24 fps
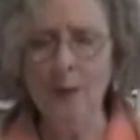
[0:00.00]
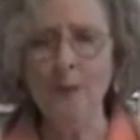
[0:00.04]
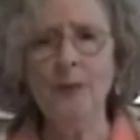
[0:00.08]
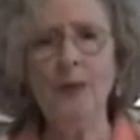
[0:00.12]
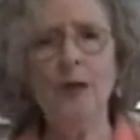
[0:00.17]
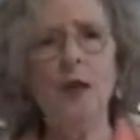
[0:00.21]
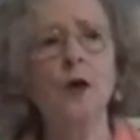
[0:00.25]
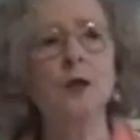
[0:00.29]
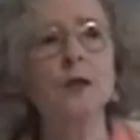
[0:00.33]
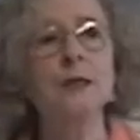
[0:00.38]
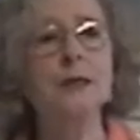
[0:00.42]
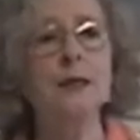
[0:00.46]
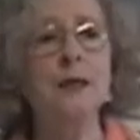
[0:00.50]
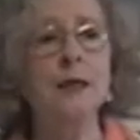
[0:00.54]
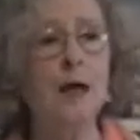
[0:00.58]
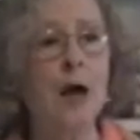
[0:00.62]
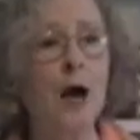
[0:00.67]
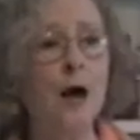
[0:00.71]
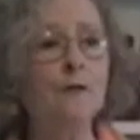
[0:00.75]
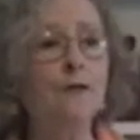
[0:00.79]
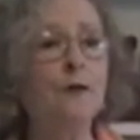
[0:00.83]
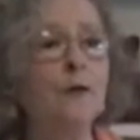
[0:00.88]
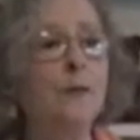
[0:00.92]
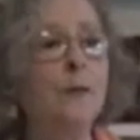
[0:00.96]
Because
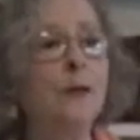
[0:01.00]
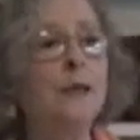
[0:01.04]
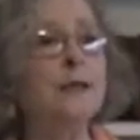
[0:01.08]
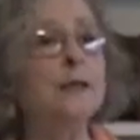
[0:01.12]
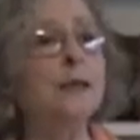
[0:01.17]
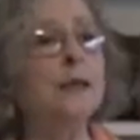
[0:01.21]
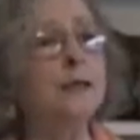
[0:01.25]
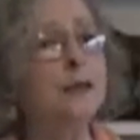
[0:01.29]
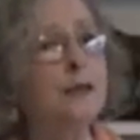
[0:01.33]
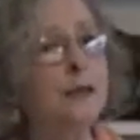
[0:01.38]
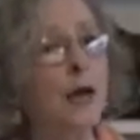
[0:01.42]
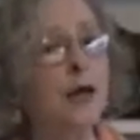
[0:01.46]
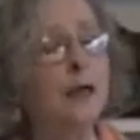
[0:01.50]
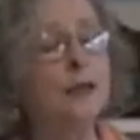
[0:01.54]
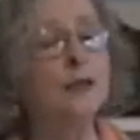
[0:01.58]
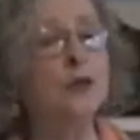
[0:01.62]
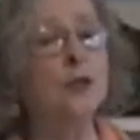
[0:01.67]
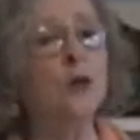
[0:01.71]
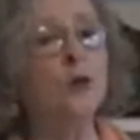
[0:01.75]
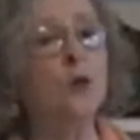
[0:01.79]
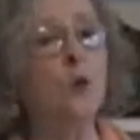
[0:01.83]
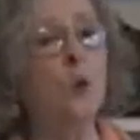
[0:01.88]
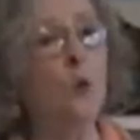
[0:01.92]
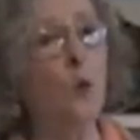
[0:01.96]
government
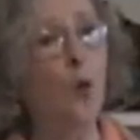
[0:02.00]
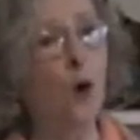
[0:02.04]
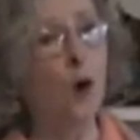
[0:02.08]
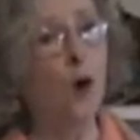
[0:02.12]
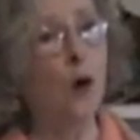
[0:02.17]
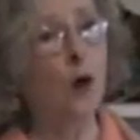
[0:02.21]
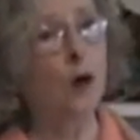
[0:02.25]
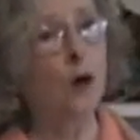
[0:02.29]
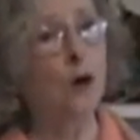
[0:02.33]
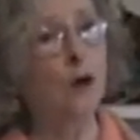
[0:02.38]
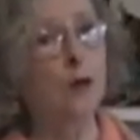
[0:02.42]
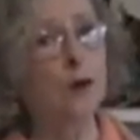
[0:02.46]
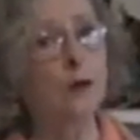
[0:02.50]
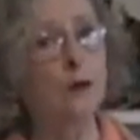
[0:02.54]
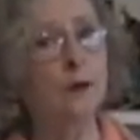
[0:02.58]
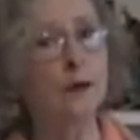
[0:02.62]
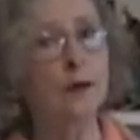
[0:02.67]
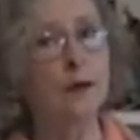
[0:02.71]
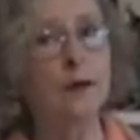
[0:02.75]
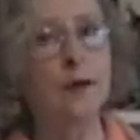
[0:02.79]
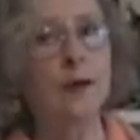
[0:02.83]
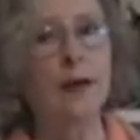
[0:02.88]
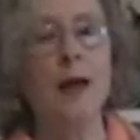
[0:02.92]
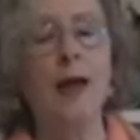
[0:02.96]
doesn't work,
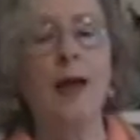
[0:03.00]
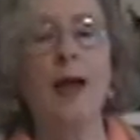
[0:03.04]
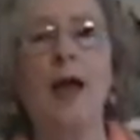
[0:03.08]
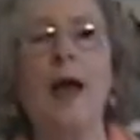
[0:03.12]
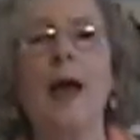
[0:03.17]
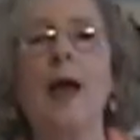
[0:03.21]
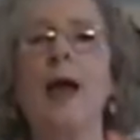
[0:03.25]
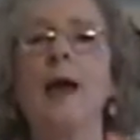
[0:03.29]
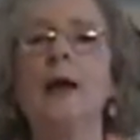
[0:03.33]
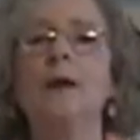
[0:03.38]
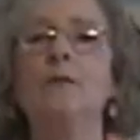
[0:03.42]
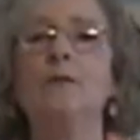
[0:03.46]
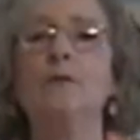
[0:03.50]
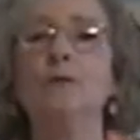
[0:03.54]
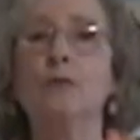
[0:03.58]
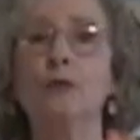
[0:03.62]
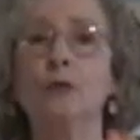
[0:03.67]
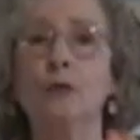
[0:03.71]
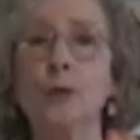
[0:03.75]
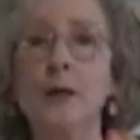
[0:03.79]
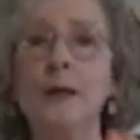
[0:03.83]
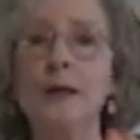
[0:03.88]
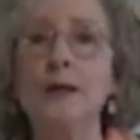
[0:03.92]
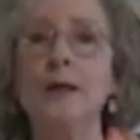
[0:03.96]
and
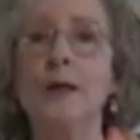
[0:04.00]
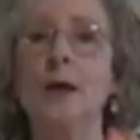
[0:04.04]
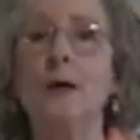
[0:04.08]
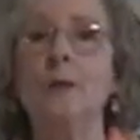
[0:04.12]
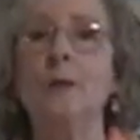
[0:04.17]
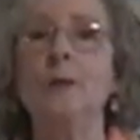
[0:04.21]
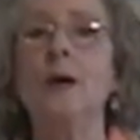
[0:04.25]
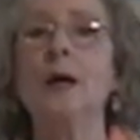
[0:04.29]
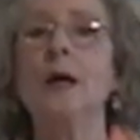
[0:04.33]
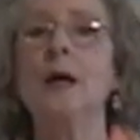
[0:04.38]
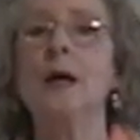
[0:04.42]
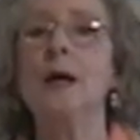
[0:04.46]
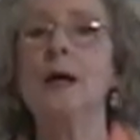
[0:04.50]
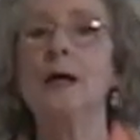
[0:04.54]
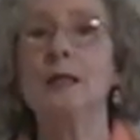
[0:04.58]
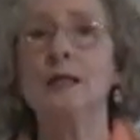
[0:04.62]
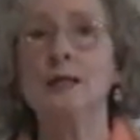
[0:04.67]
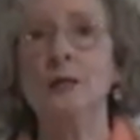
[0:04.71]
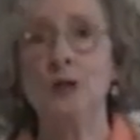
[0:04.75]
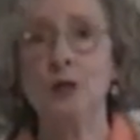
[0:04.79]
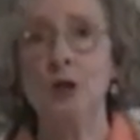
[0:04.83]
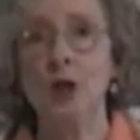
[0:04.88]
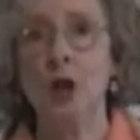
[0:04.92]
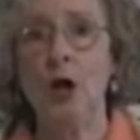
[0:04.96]
freedom
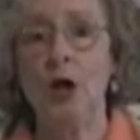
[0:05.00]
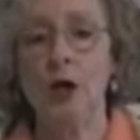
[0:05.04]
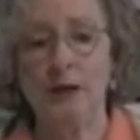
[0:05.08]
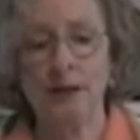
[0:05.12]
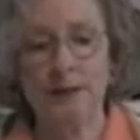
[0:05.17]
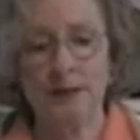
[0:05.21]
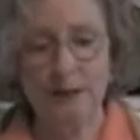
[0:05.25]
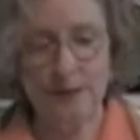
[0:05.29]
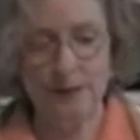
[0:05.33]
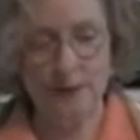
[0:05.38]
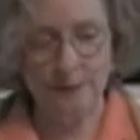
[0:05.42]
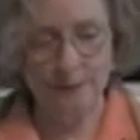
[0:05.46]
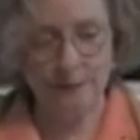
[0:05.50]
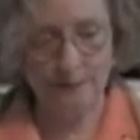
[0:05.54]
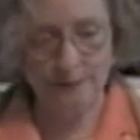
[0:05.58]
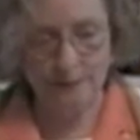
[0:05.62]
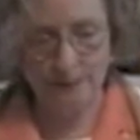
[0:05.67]
does.